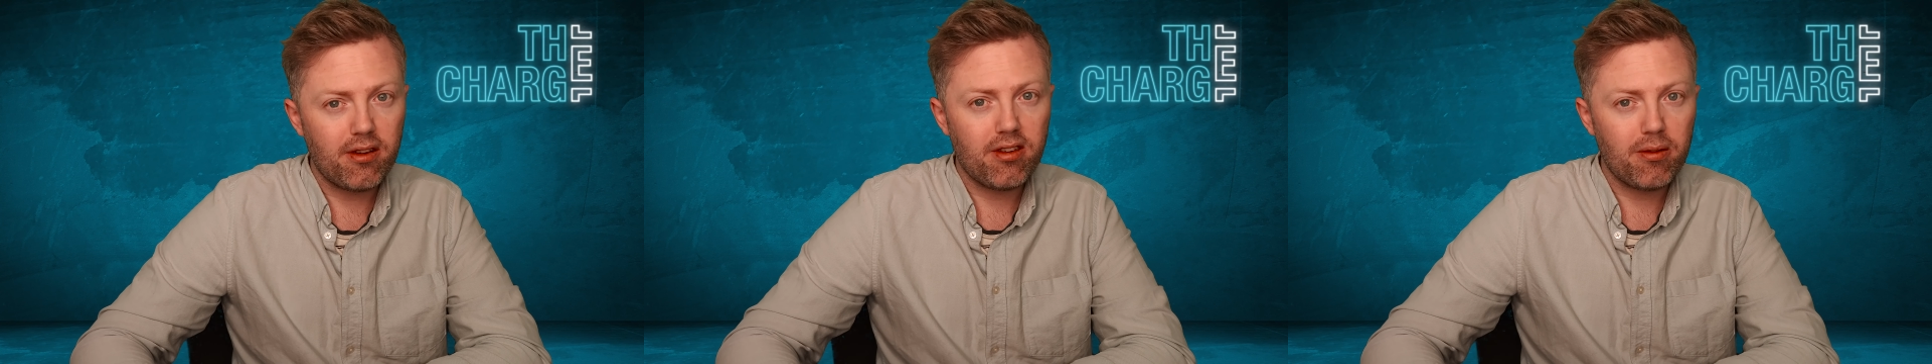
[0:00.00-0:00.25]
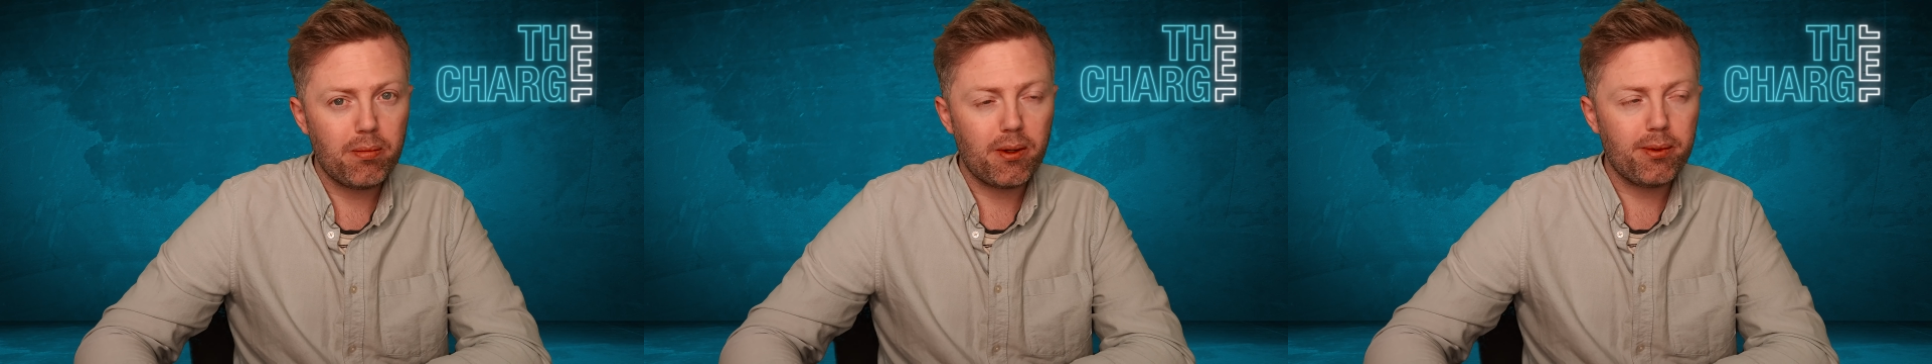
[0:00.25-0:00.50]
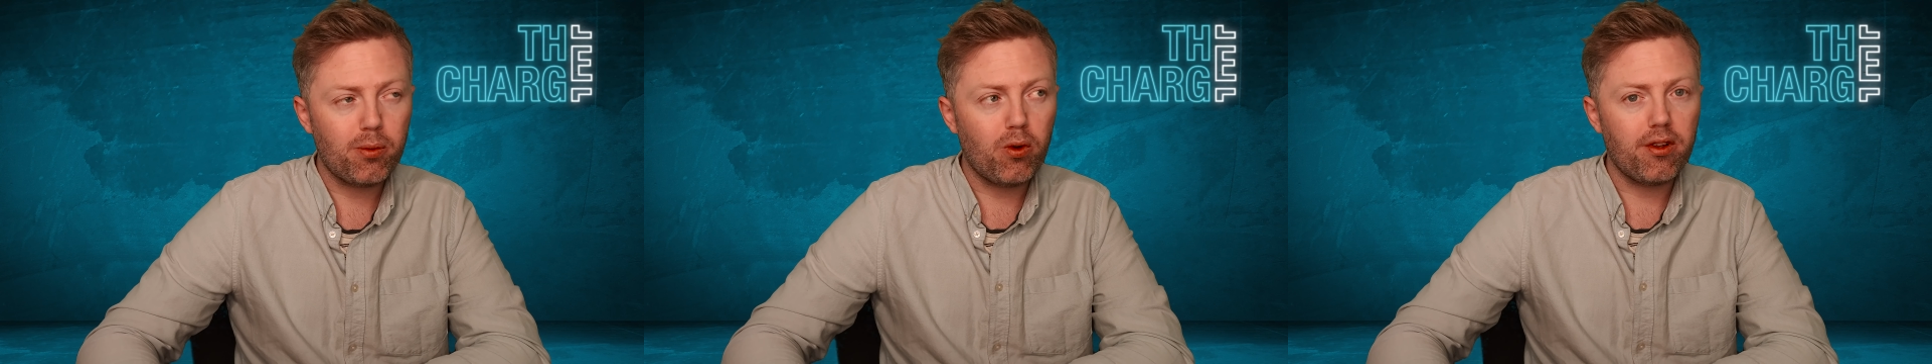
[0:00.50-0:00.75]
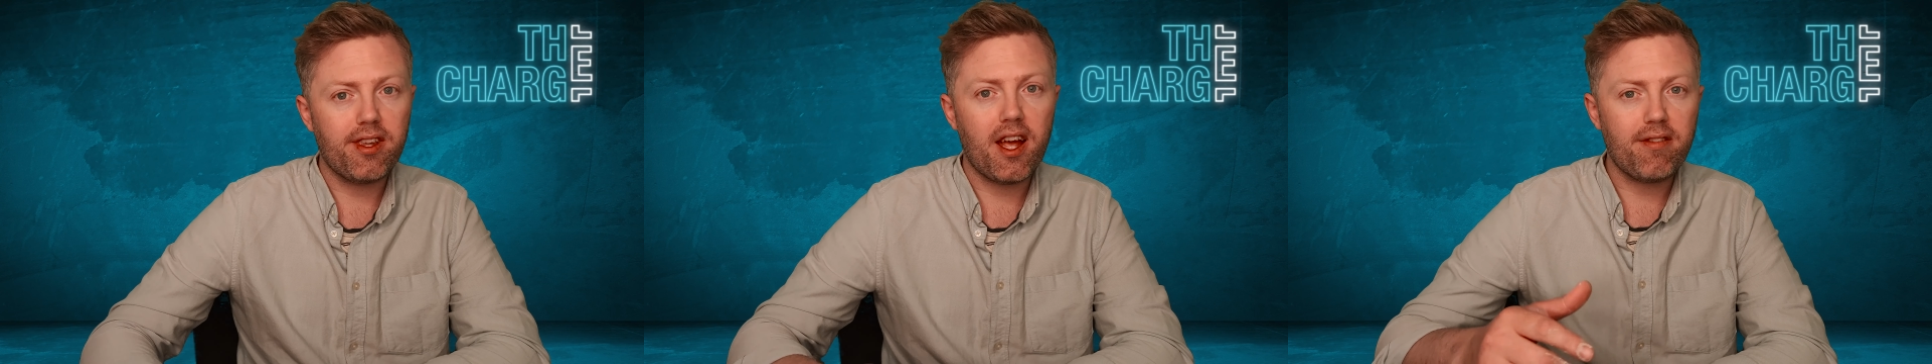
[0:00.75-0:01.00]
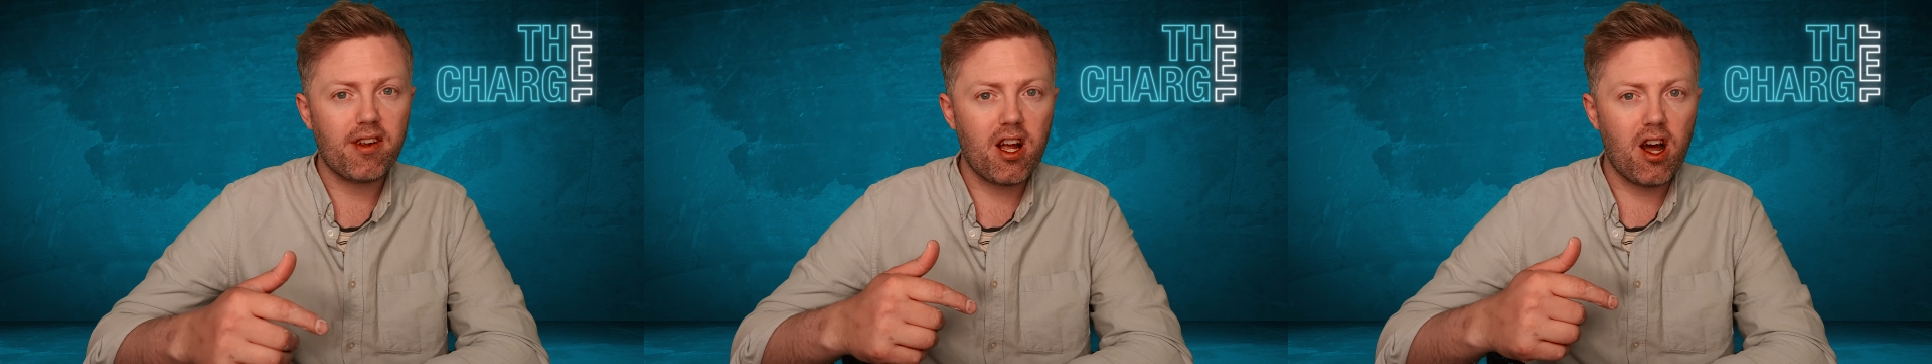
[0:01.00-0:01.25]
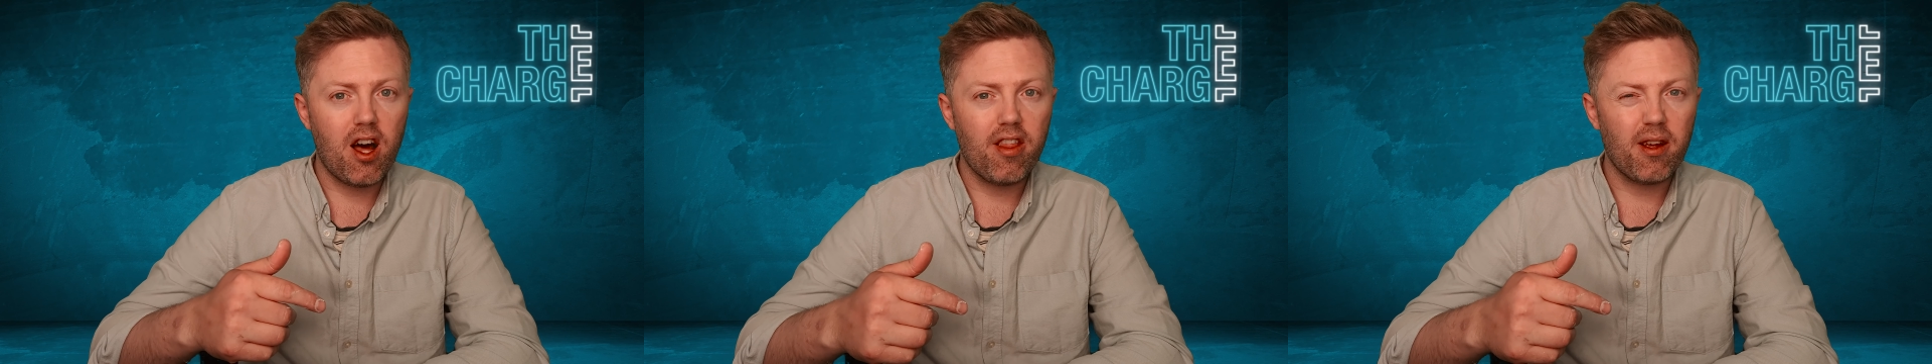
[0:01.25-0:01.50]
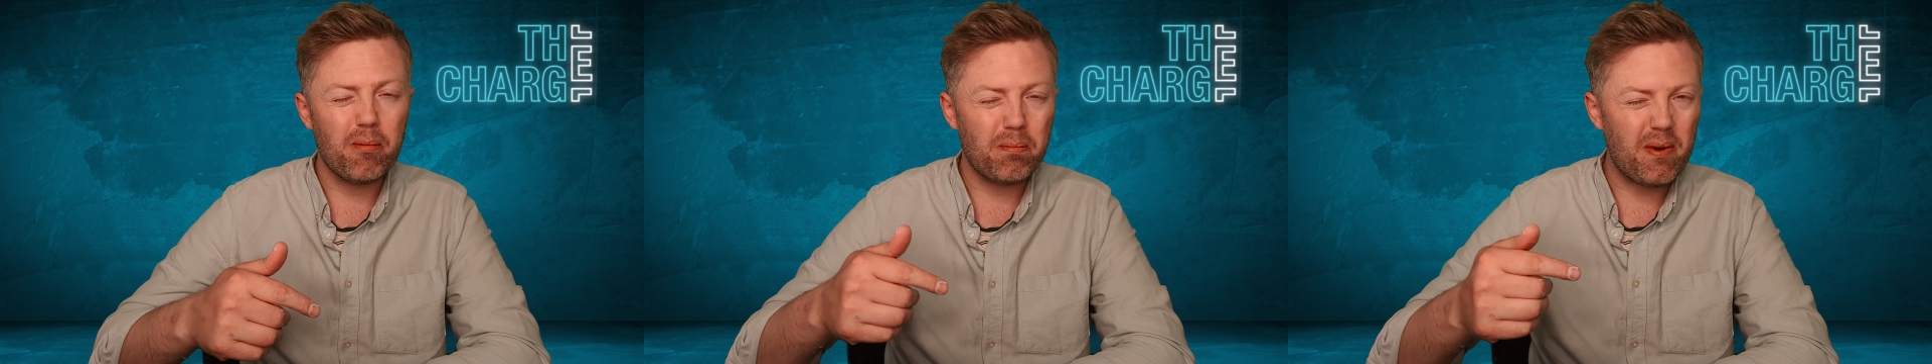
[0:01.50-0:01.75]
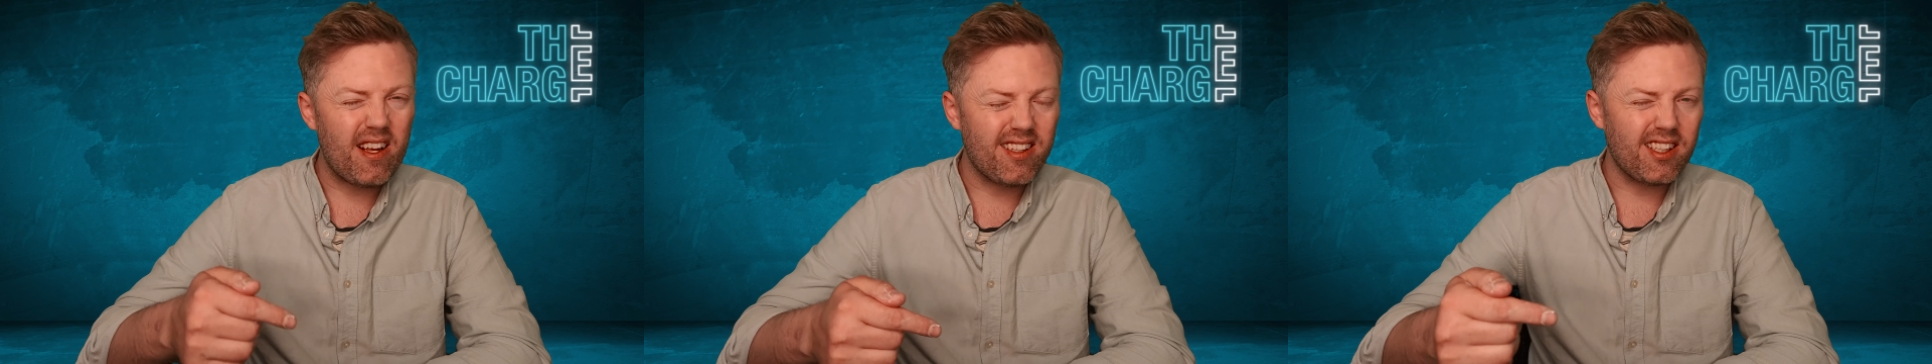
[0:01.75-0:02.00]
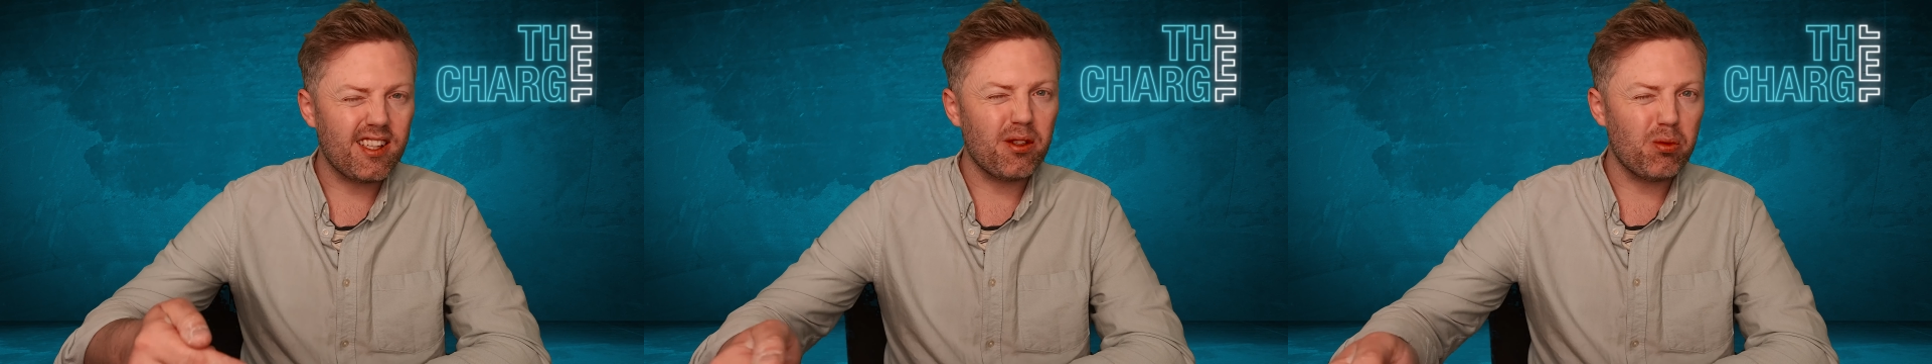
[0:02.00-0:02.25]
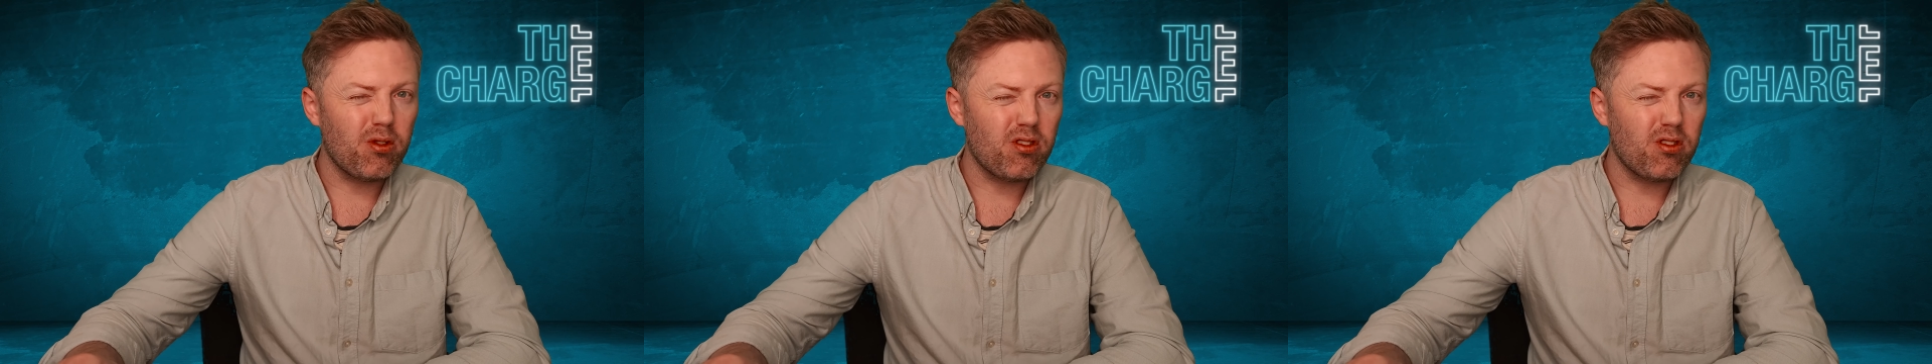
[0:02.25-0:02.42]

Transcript: Some people want to have a car that basically will